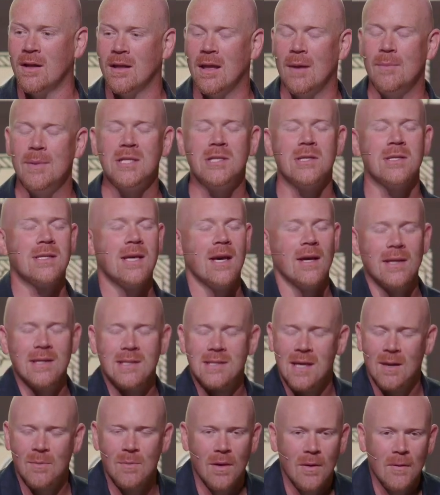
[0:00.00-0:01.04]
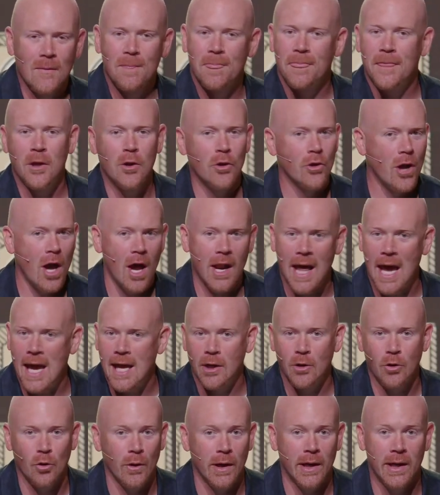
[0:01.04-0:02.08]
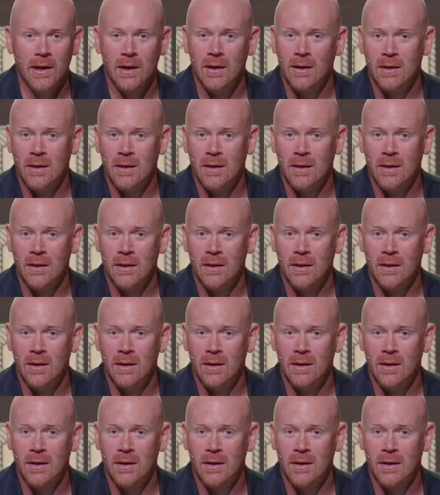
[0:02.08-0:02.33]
Let me just tell you, some, you're not angry.